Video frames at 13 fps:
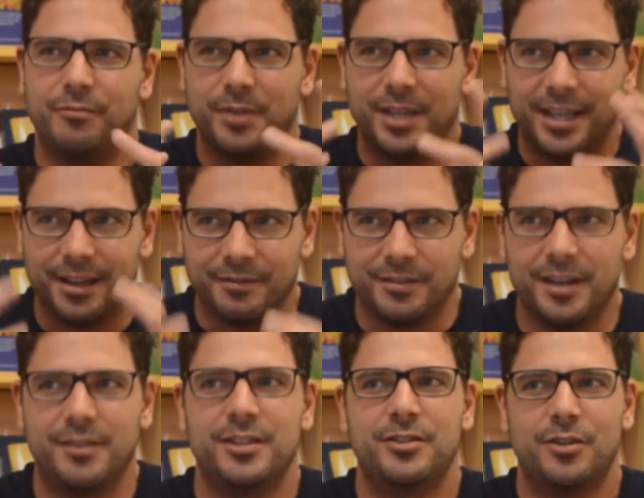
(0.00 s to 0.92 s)
if we can
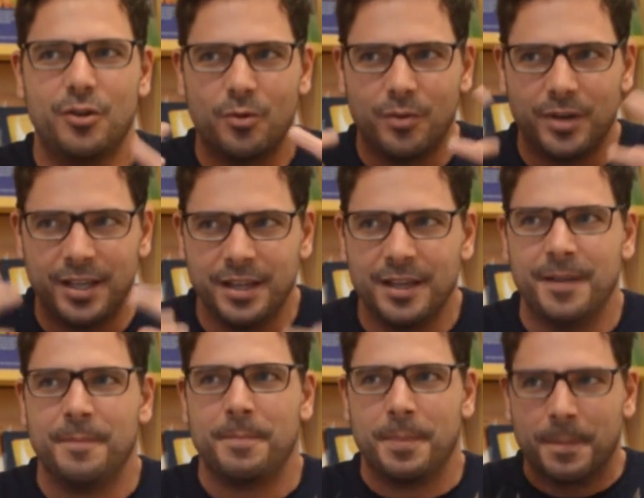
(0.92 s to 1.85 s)
very slowly
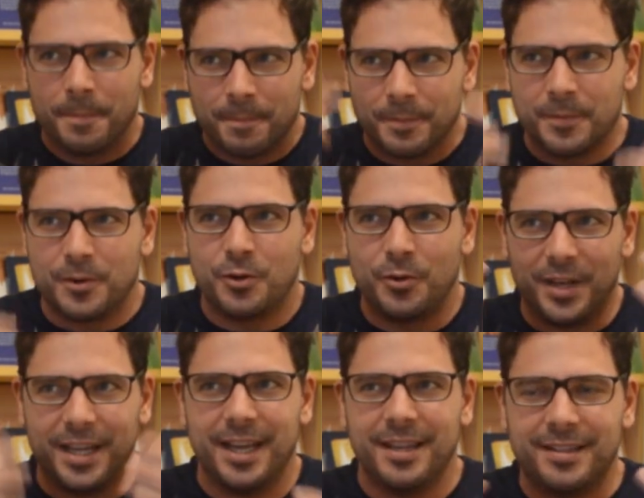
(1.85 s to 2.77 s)

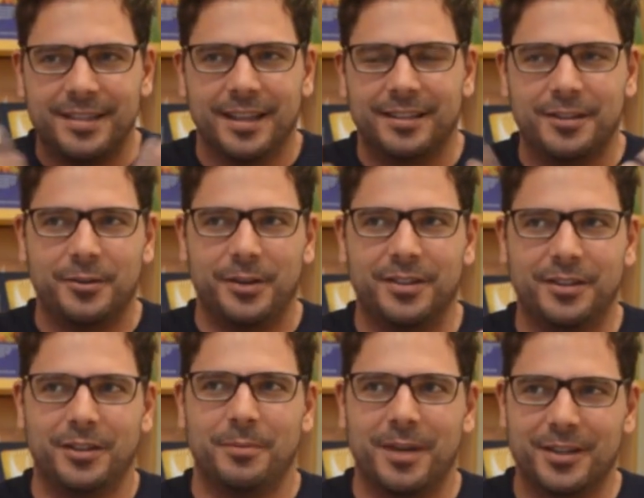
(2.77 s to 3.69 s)
create that
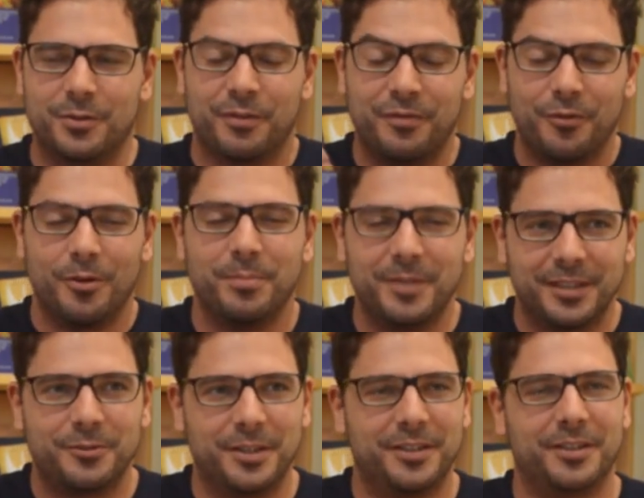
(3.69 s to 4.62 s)
critical mass or form
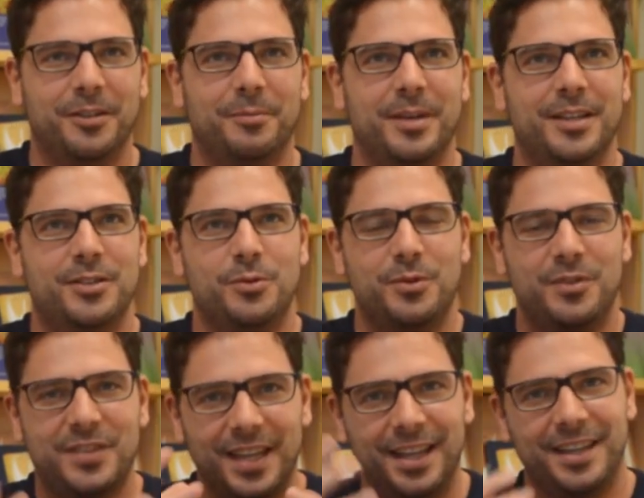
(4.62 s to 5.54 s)
that critical mass to
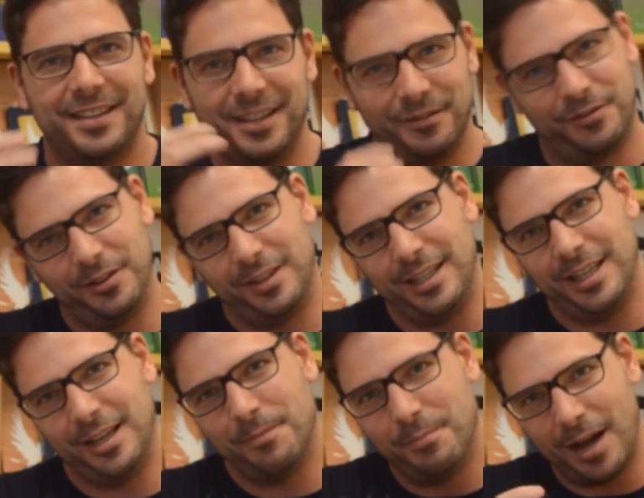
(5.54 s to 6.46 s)
think
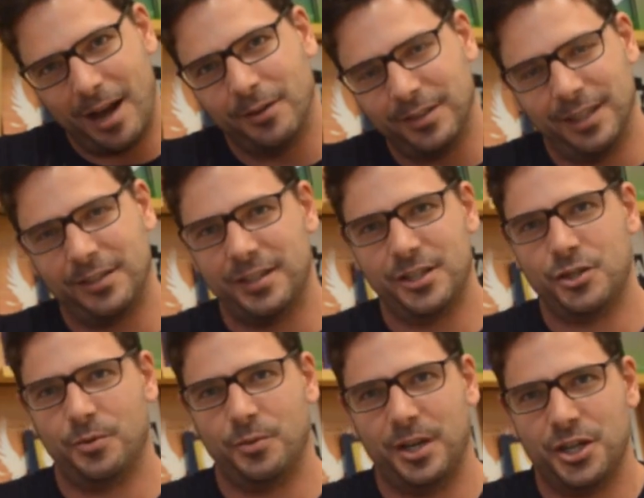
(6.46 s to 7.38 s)
differently about their
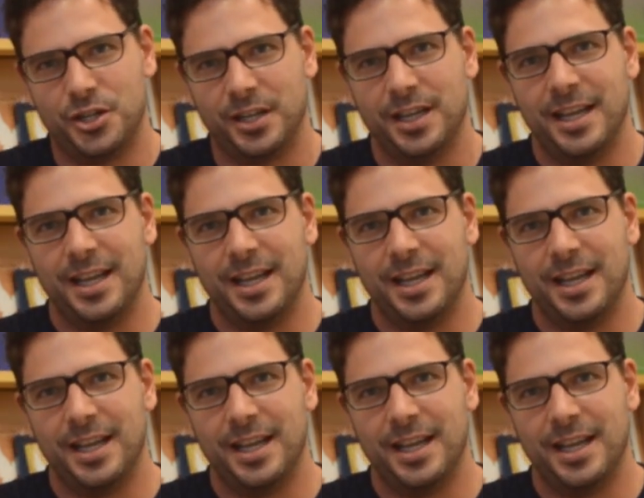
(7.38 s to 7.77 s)
situation